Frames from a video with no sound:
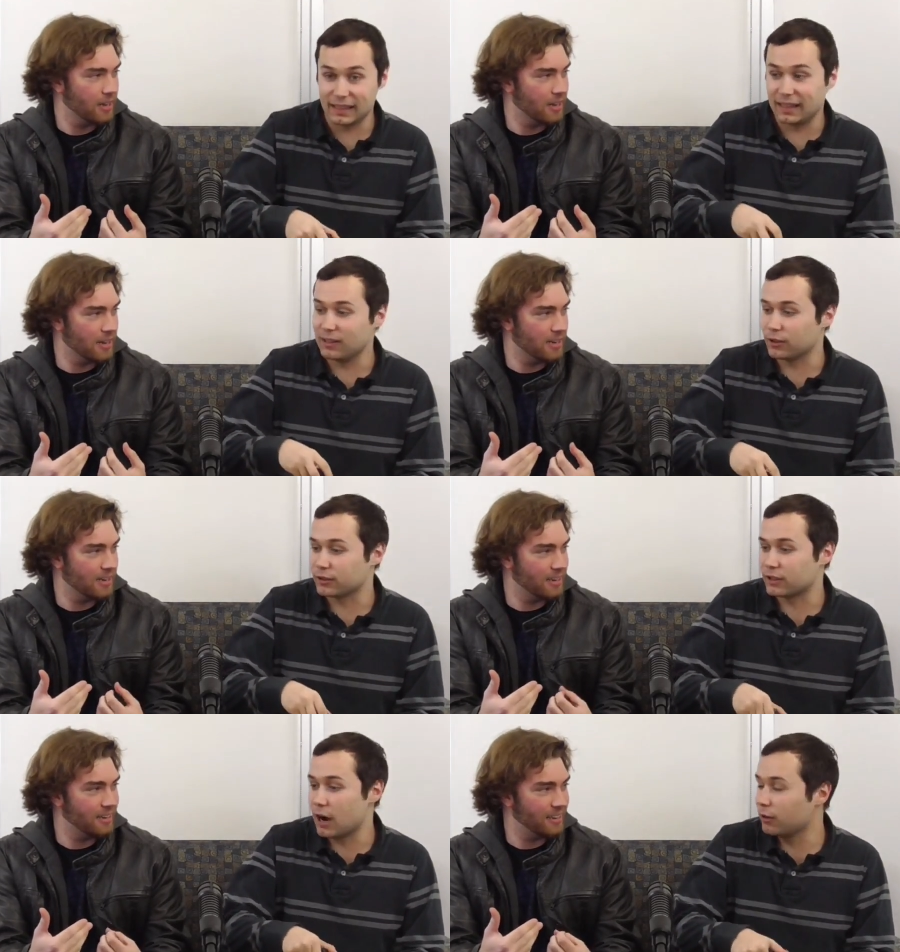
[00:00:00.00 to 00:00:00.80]
Speaker 1: It
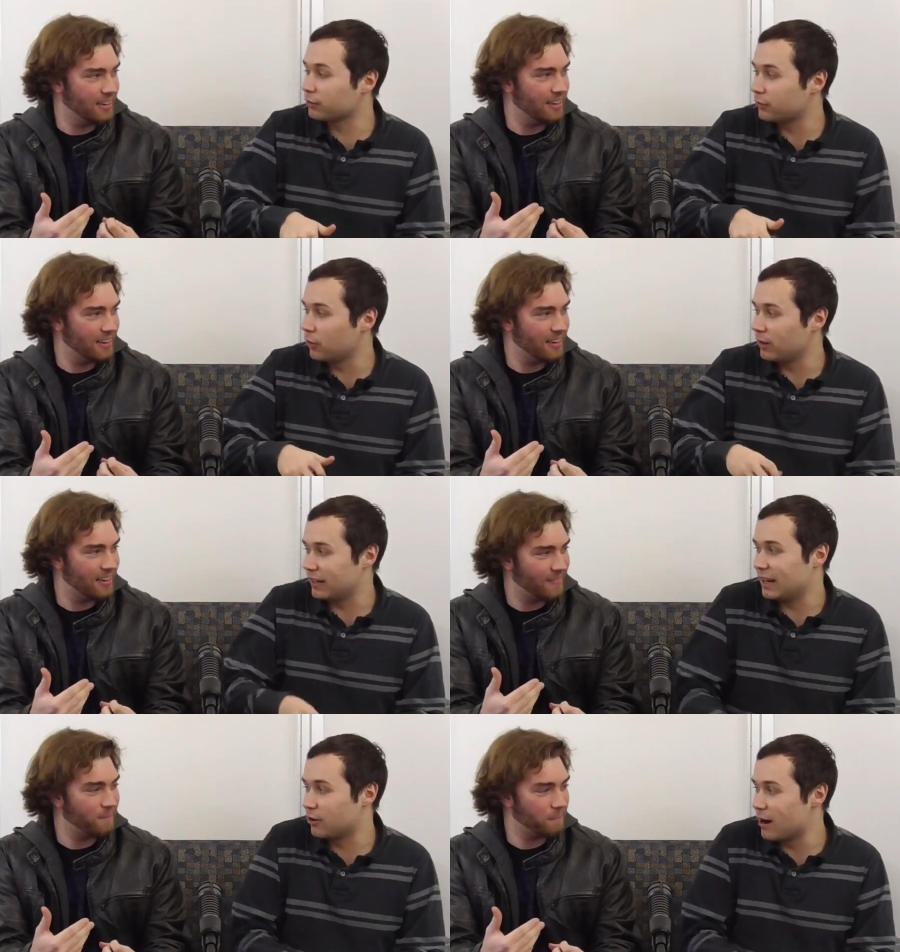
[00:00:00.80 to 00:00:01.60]
looks colorful
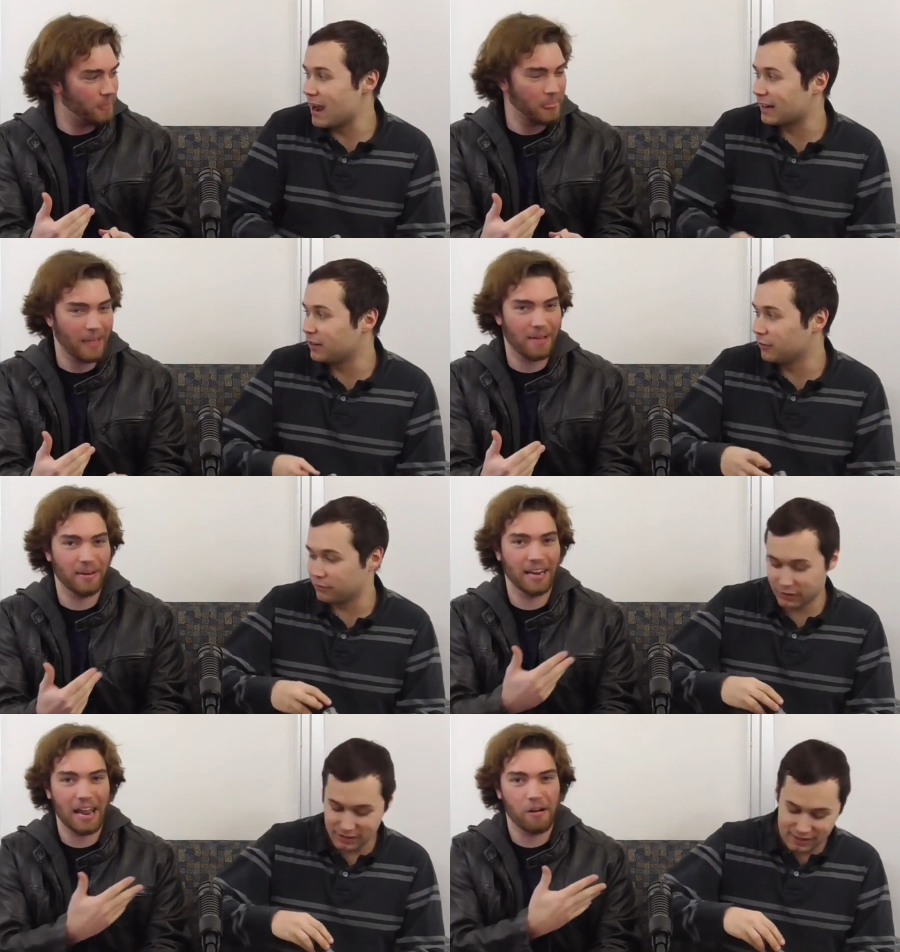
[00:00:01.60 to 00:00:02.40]
and interactive.
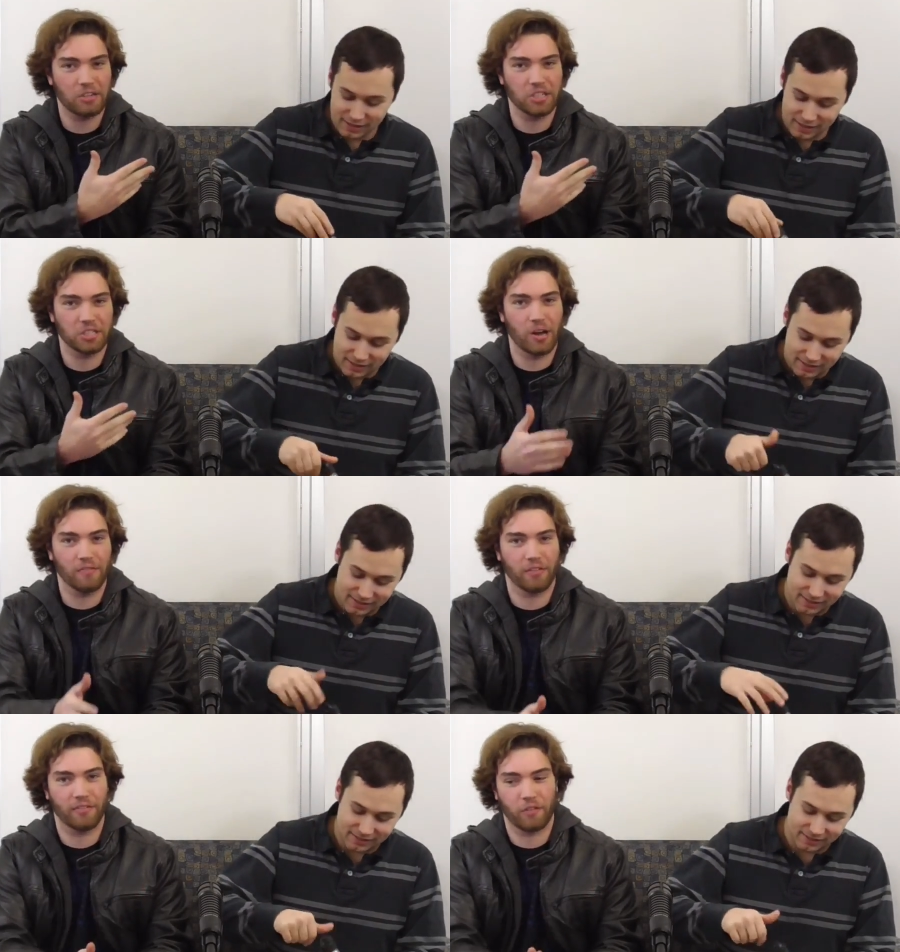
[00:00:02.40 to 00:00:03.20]
I mean, Eric just
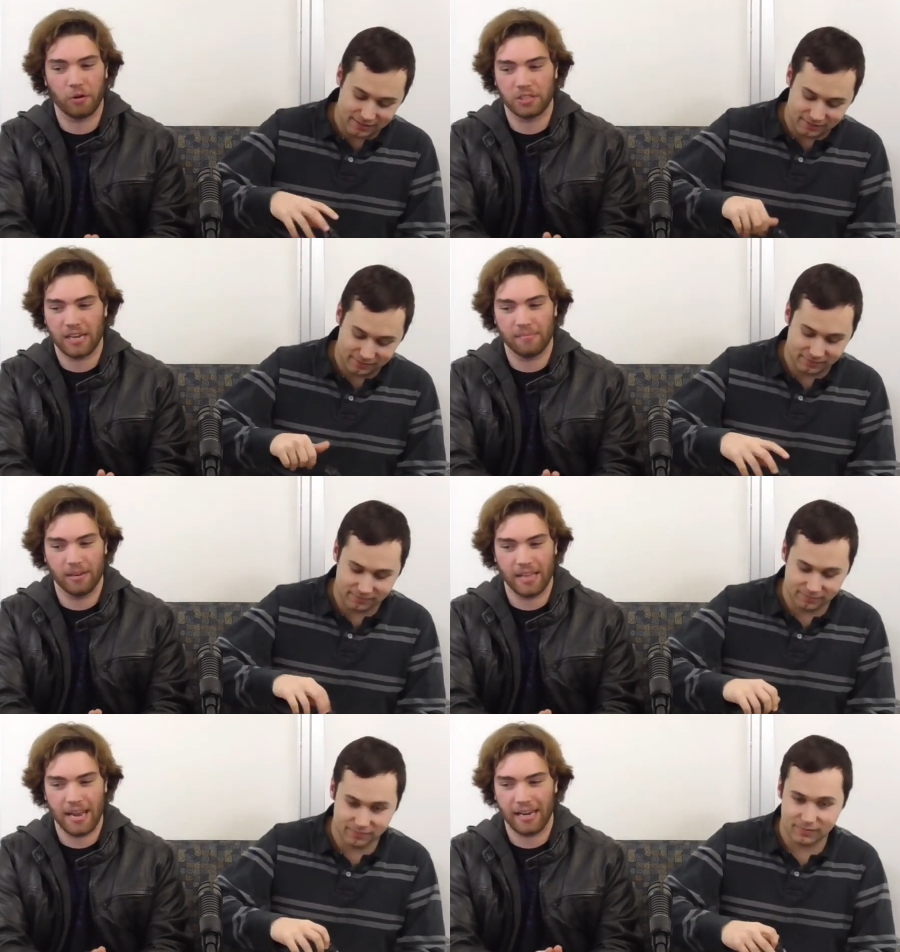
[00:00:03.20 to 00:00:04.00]
saw it for the first
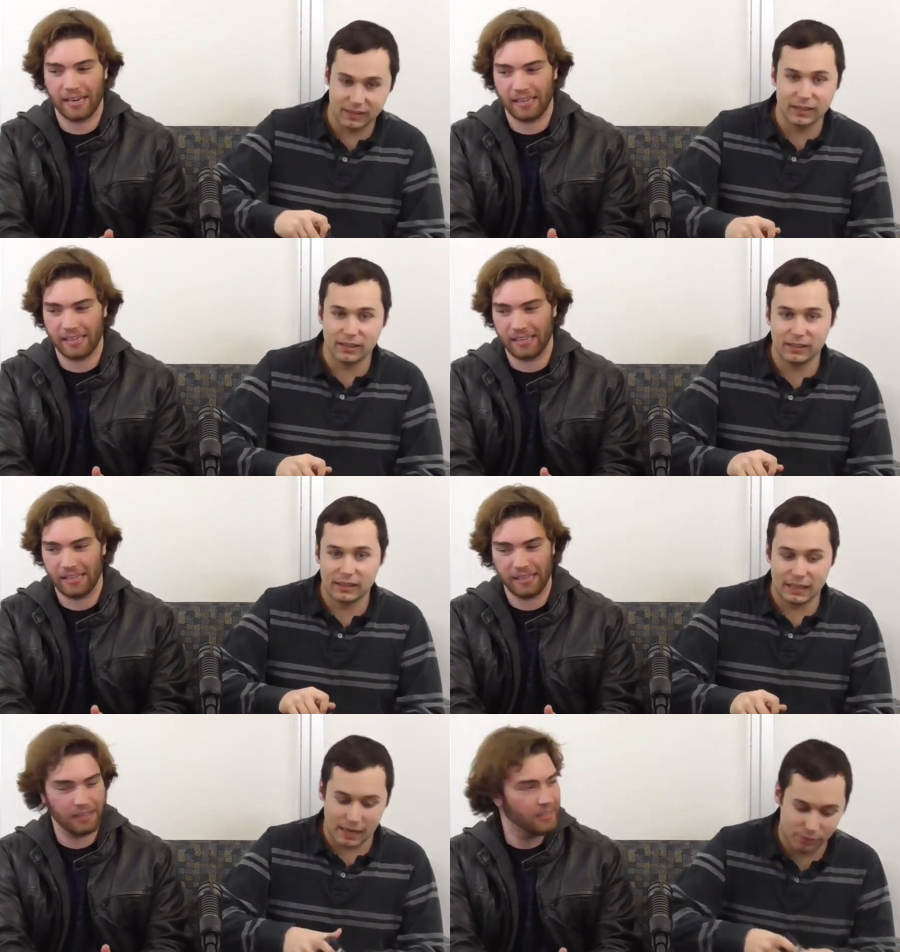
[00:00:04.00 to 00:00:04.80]
time today, and he,
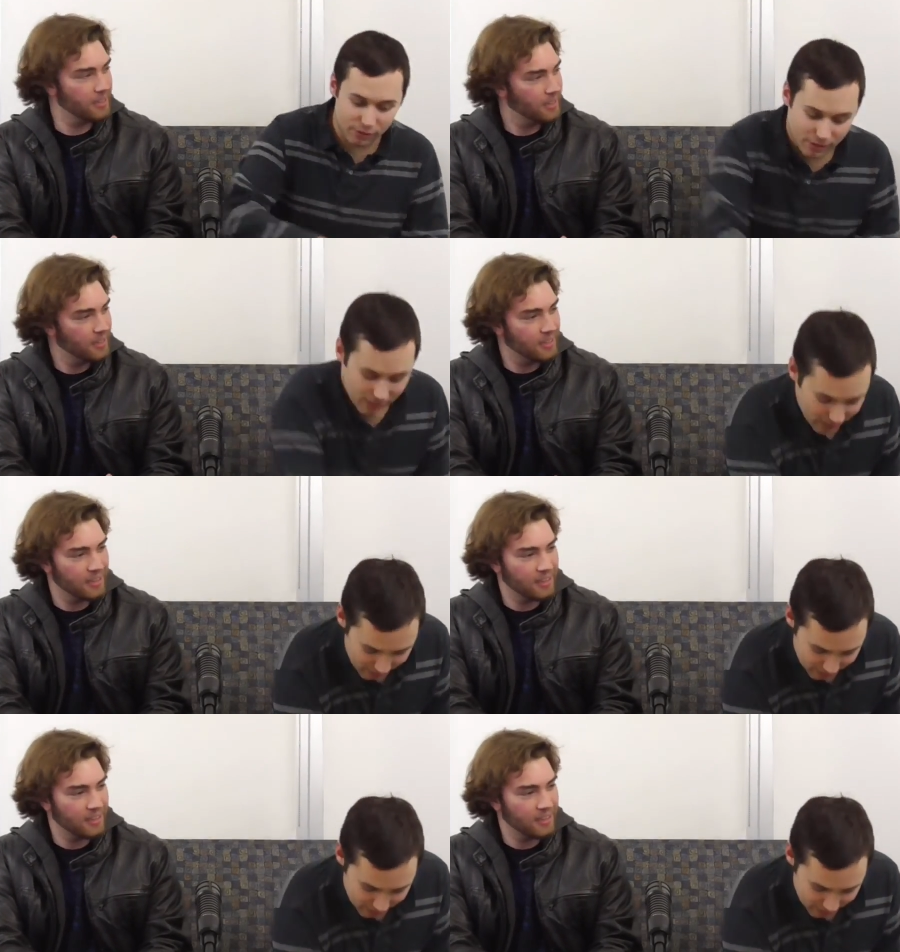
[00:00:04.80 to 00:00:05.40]
he I was